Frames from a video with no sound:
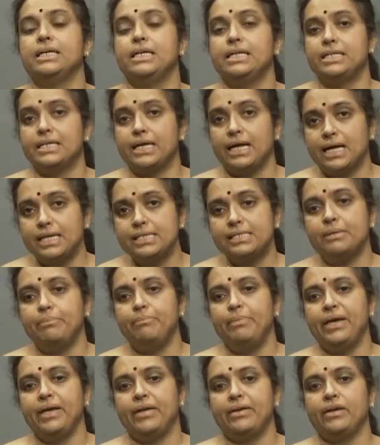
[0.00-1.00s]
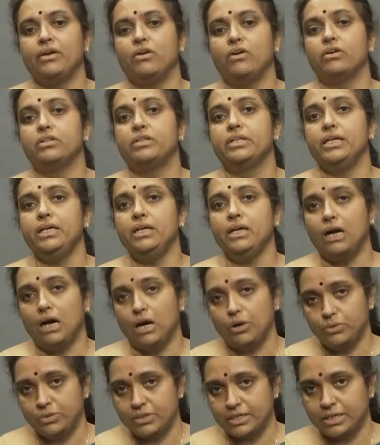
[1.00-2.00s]
it has a bearing on the
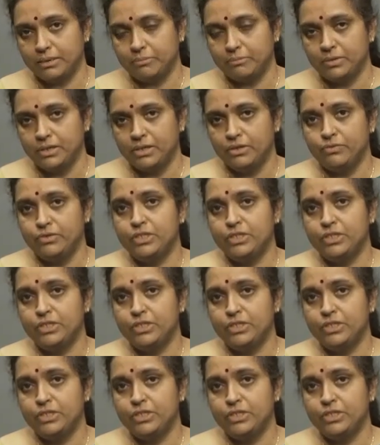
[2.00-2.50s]
outcome,